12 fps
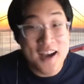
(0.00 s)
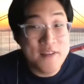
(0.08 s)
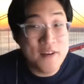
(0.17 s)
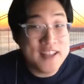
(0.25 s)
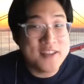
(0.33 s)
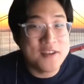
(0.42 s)

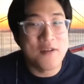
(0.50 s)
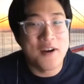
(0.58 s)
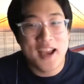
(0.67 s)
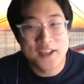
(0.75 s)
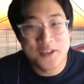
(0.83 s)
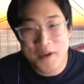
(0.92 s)
very
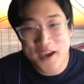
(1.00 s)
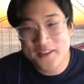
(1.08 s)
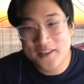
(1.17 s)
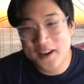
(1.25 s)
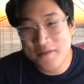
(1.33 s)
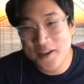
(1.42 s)
different aspect
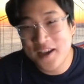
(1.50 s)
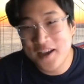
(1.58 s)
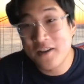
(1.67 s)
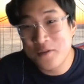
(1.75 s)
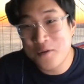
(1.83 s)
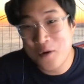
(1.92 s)
of the
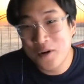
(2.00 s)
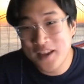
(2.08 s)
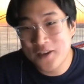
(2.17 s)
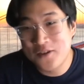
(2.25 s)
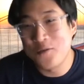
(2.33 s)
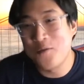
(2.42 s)
kind of
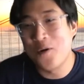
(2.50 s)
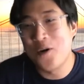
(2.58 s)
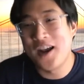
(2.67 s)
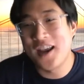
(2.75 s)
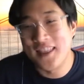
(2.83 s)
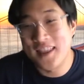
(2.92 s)
coordination
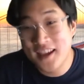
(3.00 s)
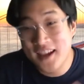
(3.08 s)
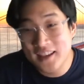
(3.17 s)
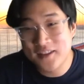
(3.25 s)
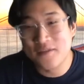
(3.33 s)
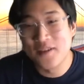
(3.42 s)
work and the
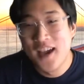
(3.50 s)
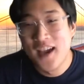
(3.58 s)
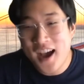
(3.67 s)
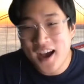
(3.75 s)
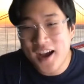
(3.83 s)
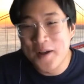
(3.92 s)
kind of
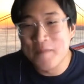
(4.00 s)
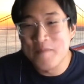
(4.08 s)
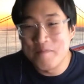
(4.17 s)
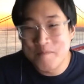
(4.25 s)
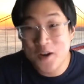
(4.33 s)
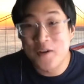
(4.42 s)

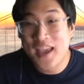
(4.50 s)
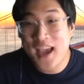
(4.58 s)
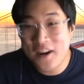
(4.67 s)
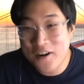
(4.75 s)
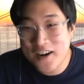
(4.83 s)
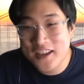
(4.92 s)

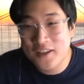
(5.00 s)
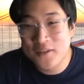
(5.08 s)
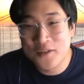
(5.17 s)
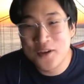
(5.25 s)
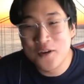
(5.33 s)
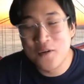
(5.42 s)
cat herding you
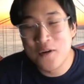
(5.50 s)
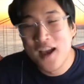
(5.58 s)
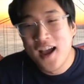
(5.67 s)
do.